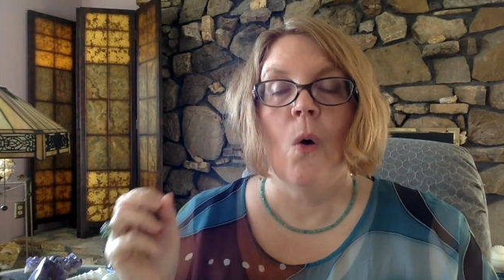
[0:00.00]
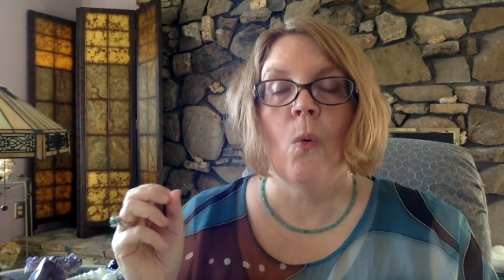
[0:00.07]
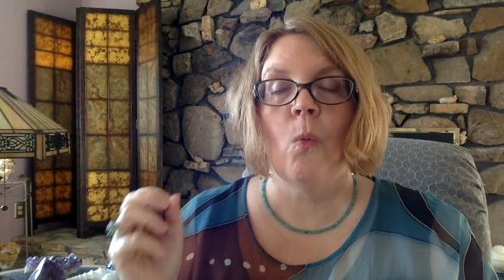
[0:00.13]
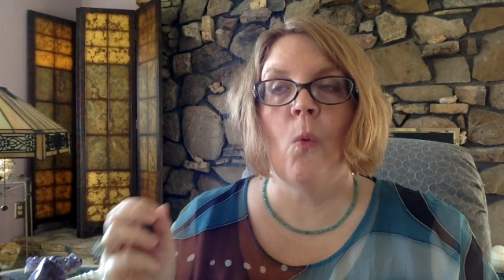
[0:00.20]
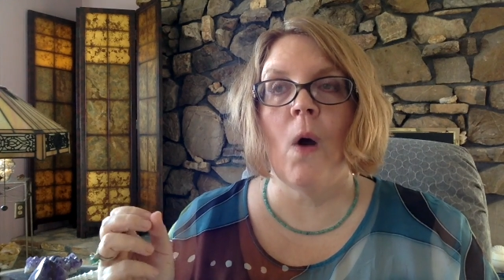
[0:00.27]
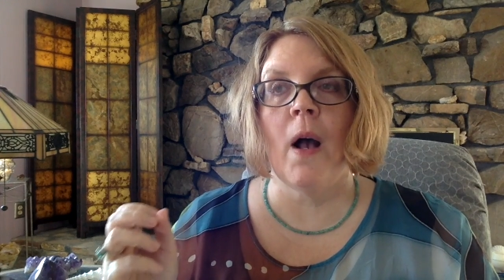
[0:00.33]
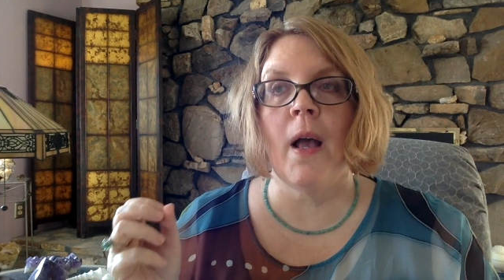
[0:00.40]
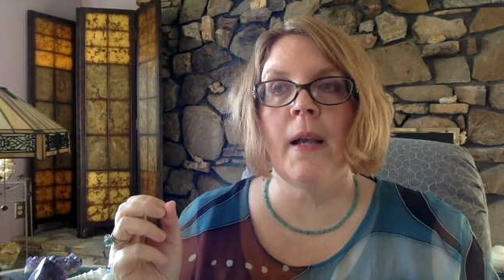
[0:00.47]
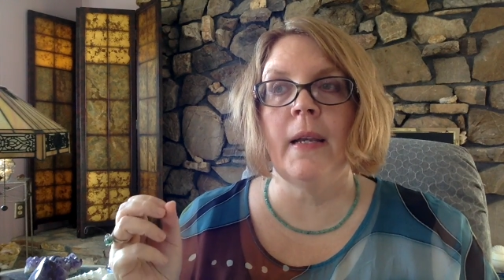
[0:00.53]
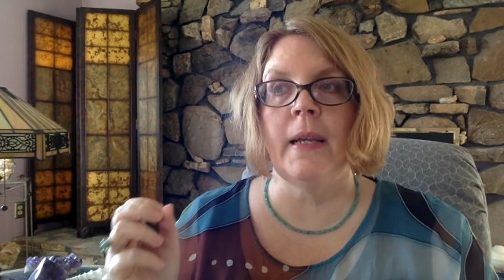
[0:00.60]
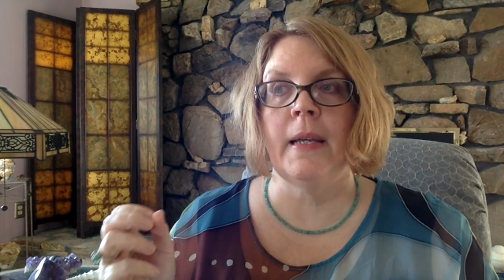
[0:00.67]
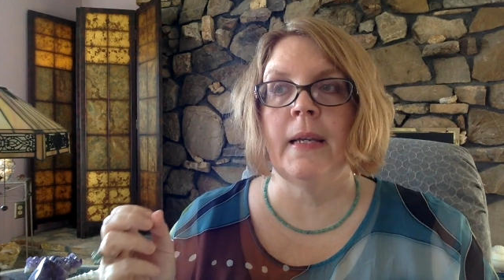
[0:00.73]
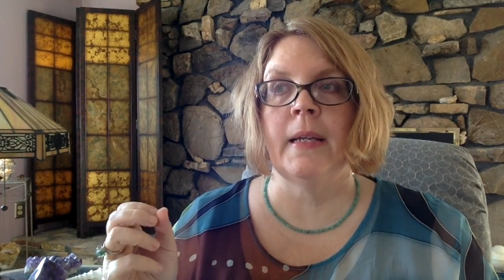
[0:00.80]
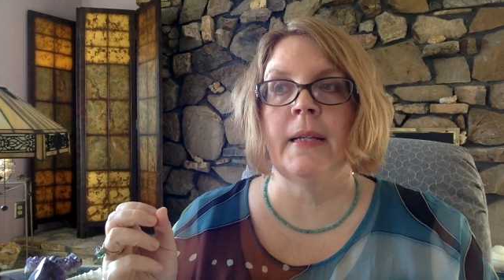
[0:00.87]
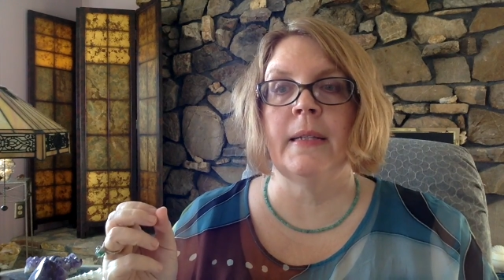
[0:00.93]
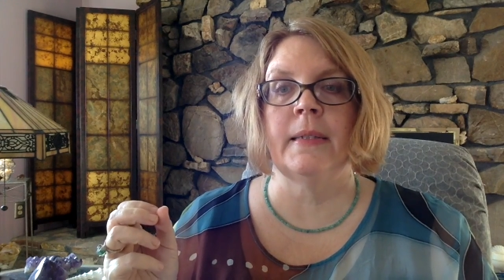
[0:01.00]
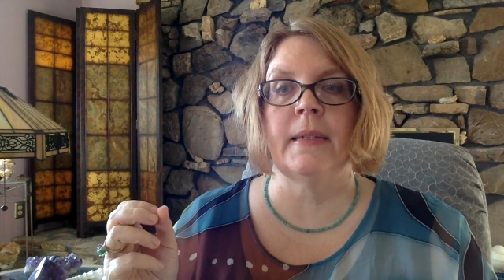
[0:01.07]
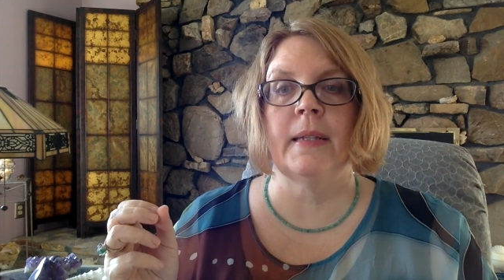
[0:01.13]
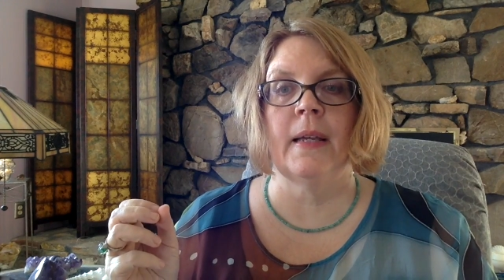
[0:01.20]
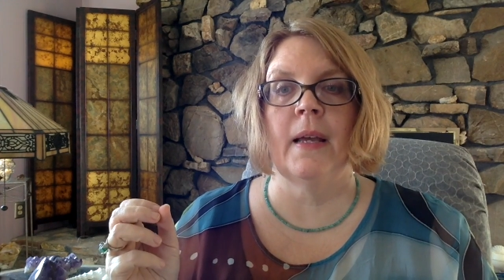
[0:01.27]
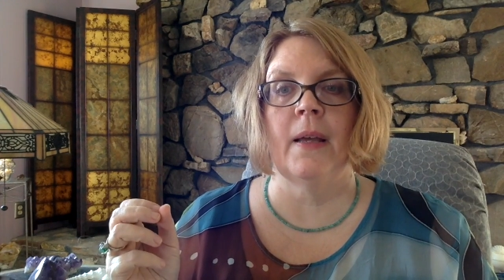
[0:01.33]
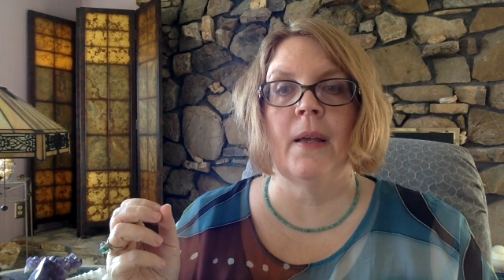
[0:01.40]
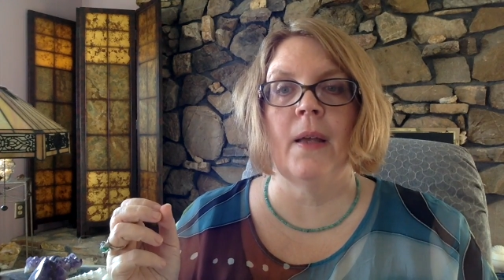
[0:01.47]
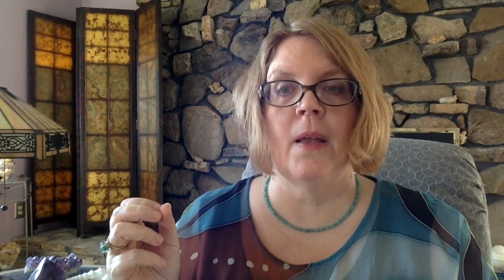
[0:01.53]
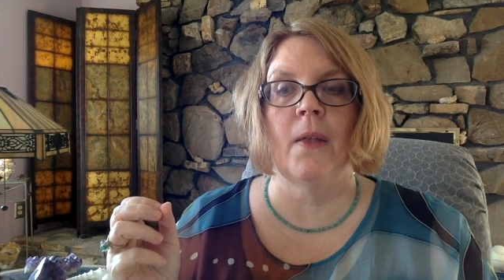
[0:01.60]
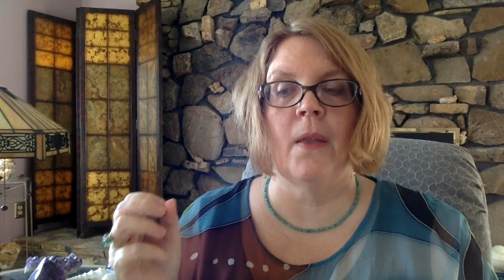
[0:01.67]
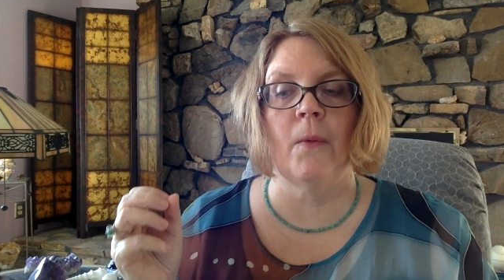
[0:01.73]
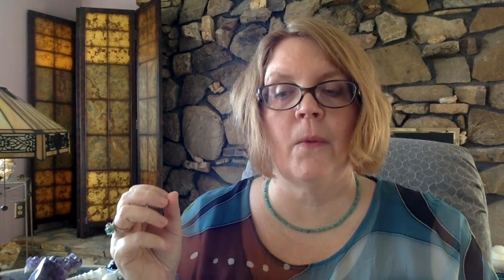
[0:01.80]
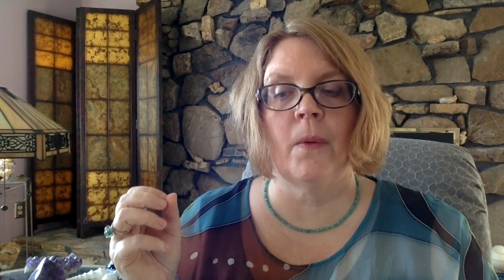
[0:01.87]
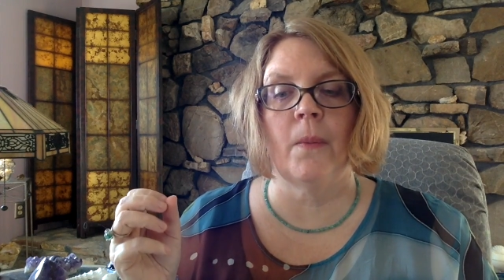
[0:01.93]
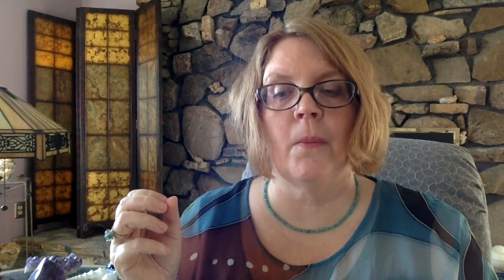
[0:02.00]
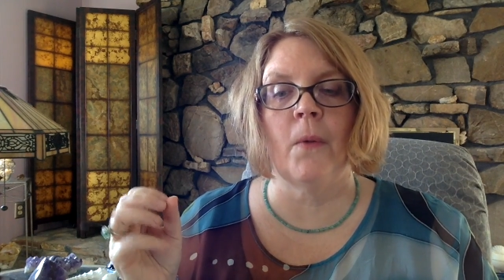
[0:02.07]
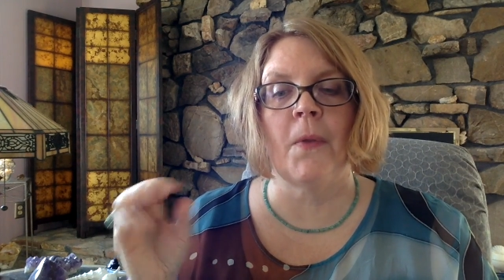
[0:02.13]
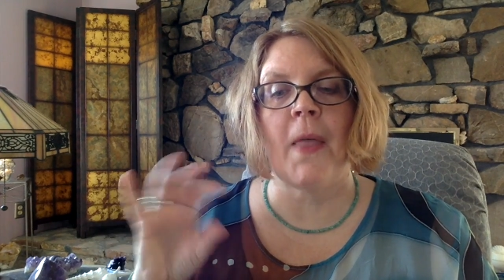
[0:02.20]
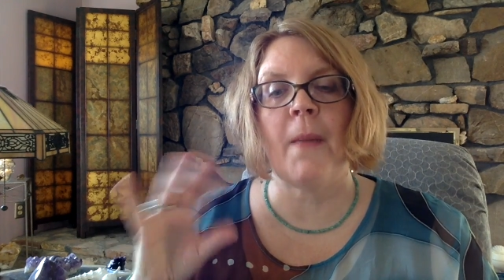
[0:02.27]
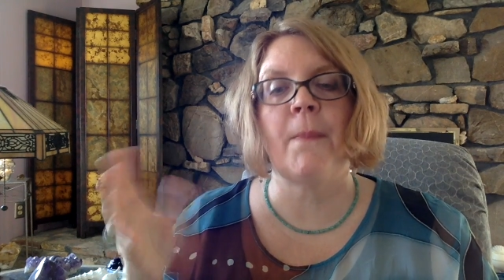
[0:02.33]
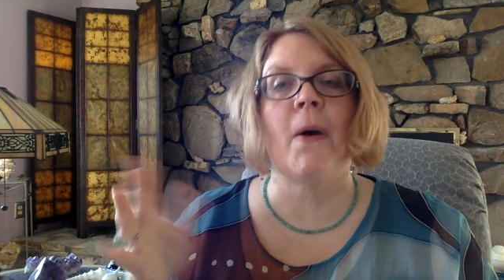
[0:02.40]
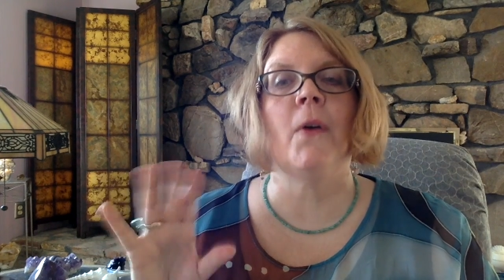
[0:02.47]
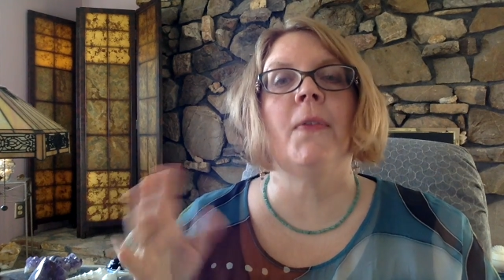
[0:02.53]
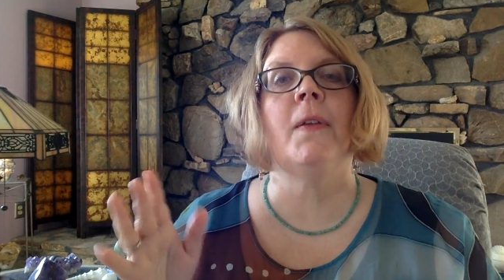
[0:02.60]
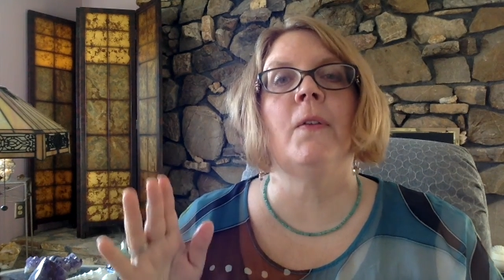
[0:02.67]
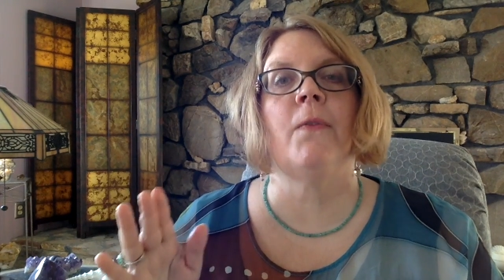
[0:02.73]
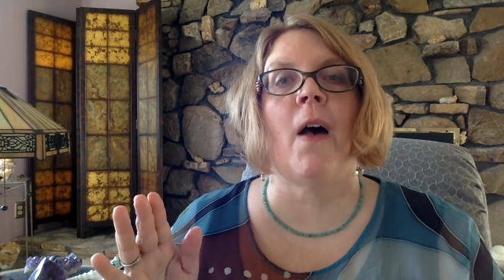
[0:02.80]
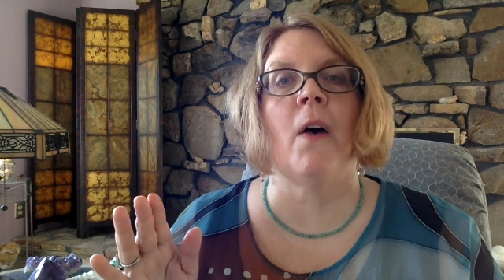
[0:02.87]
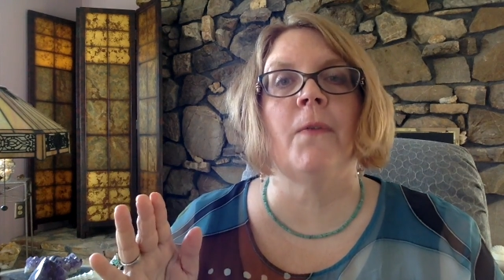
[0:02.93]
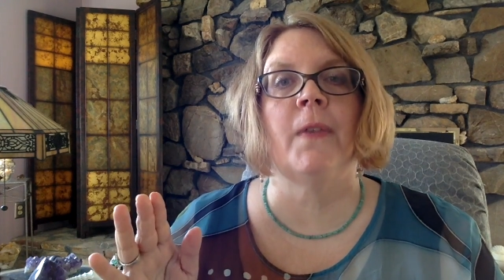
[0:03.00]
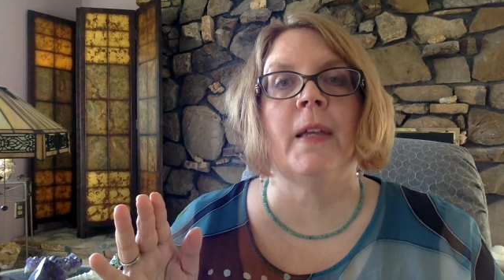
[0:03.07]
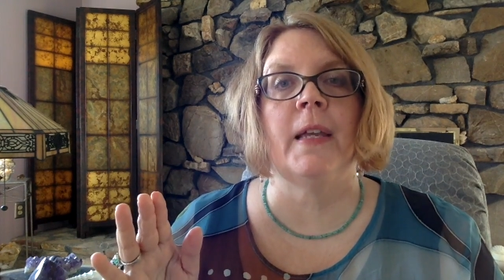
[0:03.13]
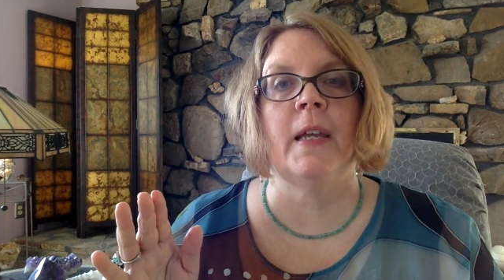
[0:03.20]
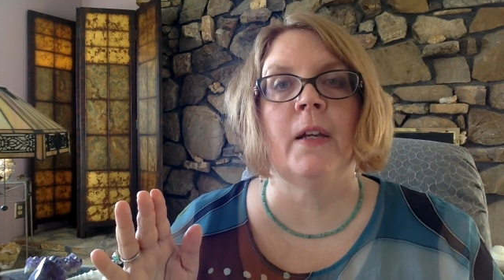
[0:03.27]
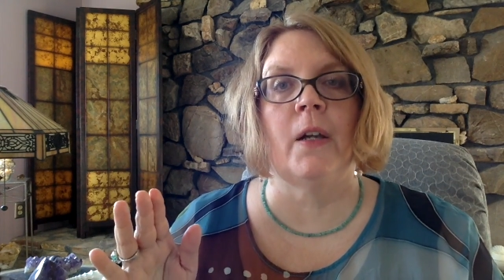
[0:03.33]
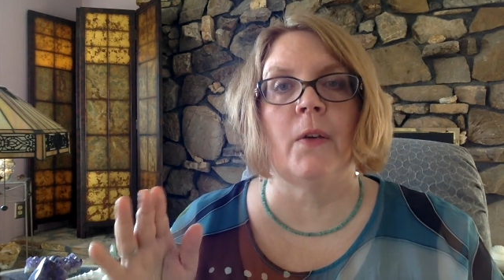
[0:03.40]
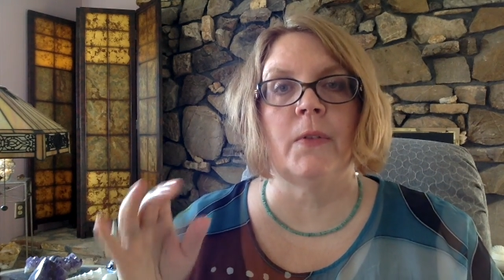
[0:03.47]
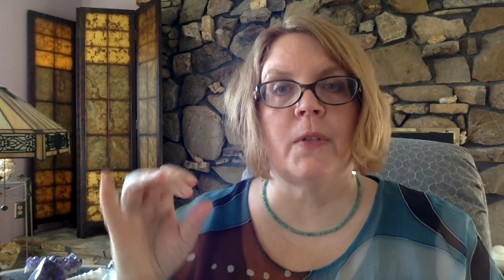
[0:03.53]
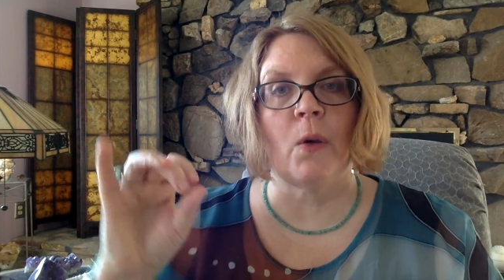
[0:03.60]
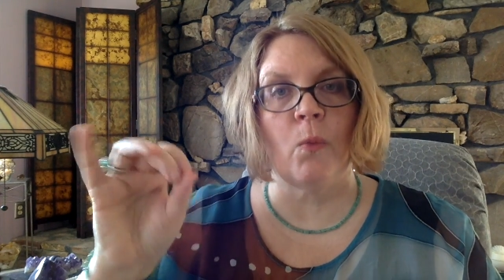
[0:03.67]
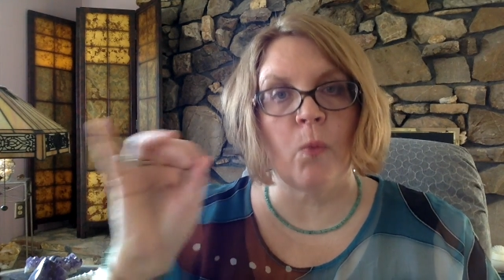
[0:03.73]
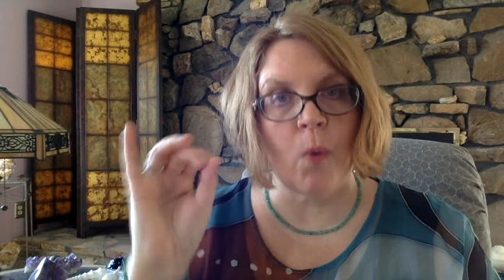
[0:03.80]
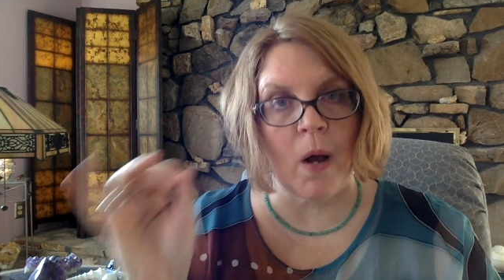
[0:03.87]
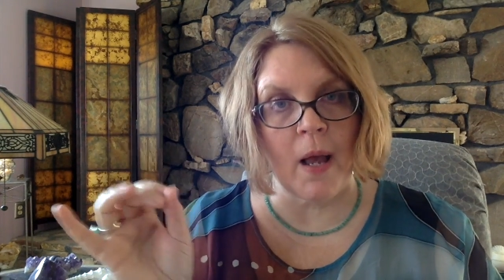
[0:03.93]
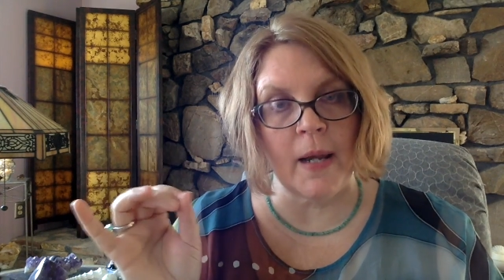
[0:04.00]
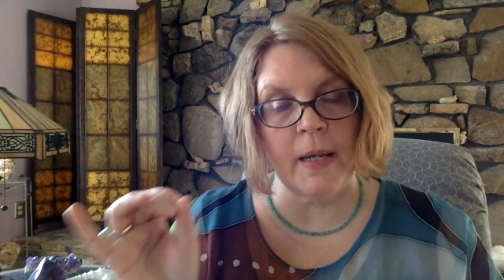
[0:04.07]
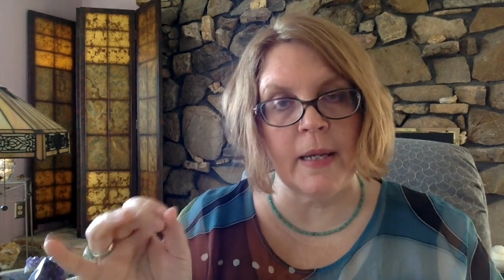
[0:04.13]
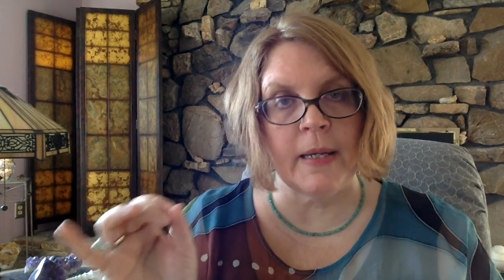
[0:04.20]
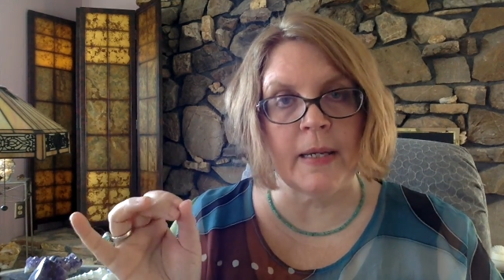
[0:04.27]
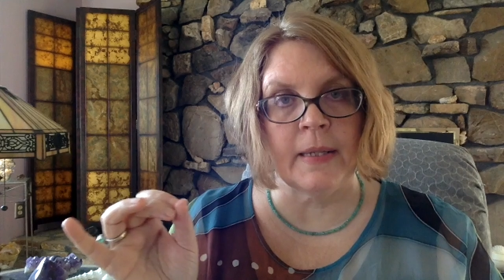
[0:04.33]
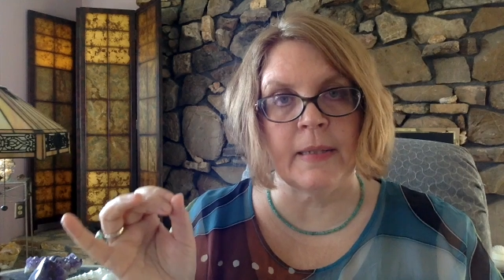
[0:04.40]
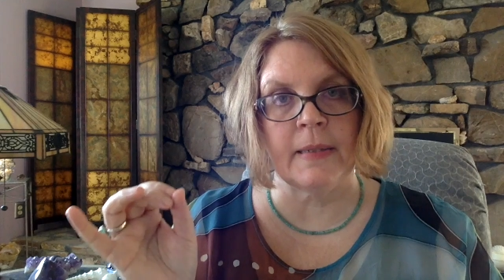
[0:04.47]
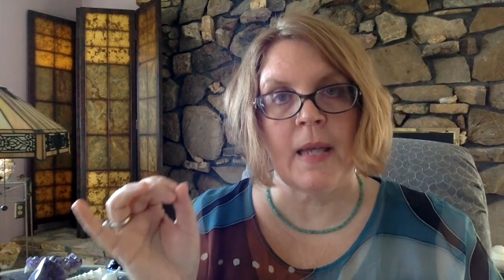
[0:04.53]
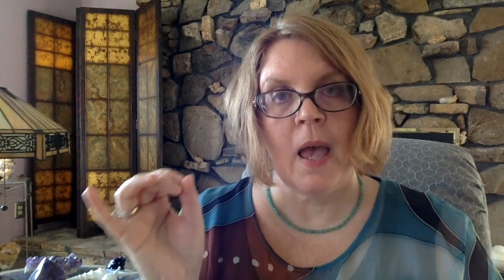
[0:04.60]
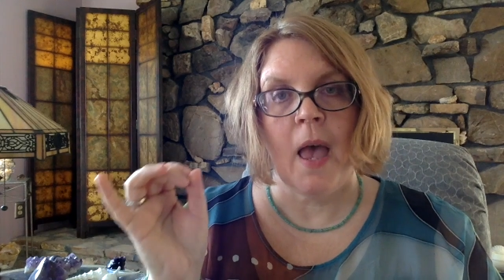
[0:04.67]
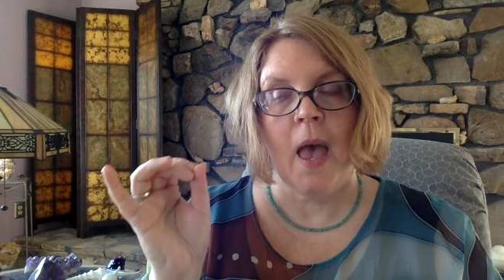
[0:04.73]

One is, well, they both involve the ego. So one is